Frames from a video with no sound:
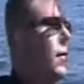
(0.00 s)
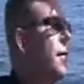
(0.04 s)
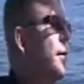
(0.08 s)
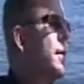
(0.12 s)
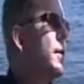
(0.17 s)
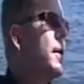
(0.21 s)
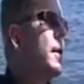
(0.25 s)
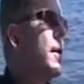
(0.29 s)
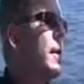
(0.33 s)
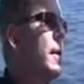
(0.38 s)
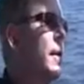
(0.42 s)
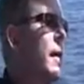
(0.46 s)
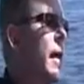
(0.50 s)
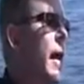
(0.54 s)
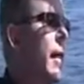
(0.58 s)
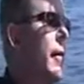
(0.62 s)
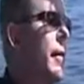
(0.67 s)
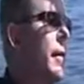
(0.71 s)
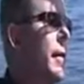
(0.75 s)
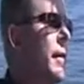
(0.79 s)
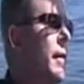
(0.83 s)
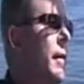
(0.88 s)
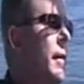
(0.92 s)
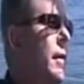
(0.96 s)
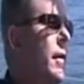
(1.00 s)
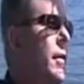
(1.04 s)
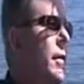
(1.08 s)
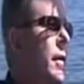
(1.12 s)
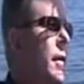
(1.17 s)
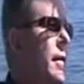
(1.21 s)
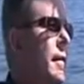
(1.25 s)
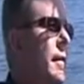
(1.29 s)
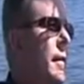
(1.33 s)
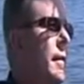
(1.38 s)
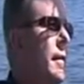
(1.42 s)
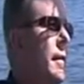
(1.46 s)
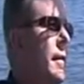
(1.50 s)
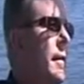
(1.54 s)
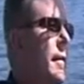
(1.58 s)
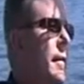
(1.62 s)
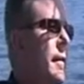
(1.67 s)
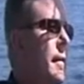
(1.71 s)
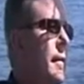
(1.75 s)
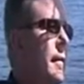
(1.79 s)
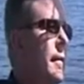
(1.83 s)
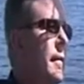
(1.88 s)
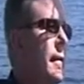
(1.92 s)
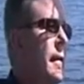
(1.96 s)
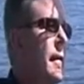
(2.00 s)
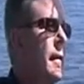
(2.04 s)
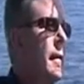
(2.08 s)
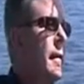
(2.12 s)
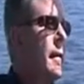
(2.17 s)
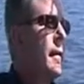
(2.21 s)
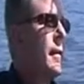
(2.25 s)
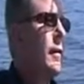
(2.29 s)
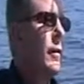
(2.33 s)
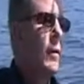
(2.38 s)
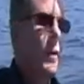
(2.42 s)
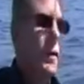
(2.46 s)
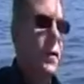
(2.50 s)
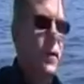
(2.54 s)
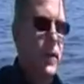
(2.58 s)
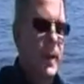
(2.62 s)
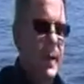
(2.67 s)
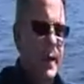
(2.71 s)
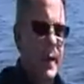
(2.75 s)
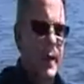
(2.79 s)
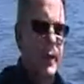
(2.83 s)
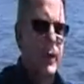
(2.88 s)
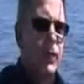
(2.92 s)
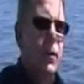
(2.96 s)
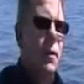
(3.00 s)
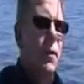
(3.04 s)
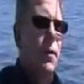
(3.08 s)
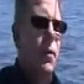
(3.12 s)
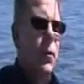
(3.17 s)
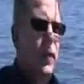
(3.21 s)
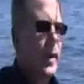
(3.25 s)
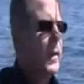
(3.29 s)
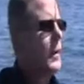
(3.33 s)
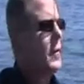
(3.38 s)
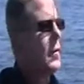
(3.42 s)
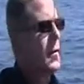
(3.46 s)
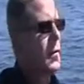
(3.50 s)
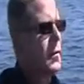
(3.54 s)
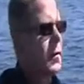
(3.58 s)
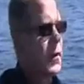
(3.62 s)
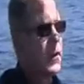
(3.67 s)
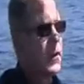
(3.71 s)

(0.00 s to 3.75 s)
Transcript: of the heritage yes. and the uh, yes. you know and the cultural awareness.